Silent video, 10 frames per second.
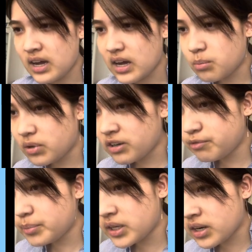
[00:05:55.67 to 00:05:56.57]

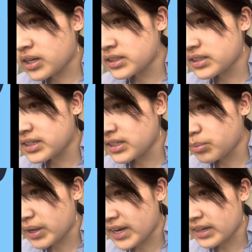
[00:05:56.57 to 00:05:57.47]
above, beyond, in the
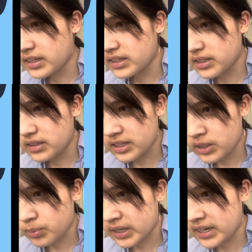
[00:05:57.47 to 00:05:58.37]
back,
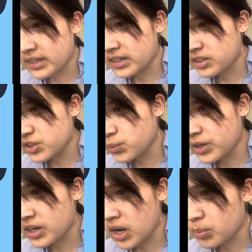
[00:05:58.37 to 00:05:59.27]
nearby,
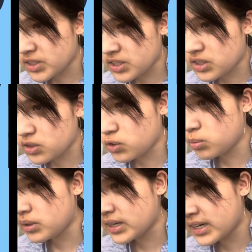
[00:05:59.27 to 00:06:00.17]
elsewhere, opposite
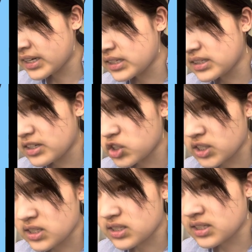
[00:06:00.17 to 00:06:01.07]
to, behind,
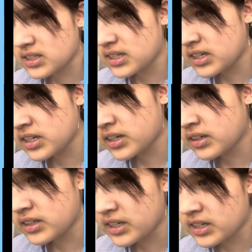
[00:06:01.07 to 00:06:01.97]
adjacent,
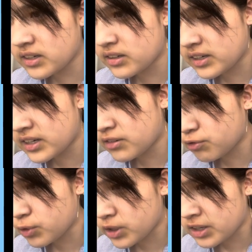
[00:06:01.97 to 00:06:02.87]
here, near, there,
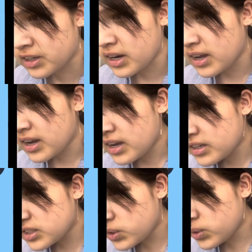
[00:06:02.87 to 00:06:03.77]
far,
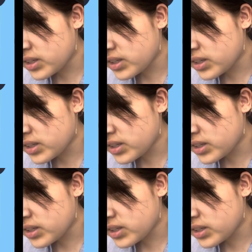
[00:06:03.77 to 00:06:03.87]
to the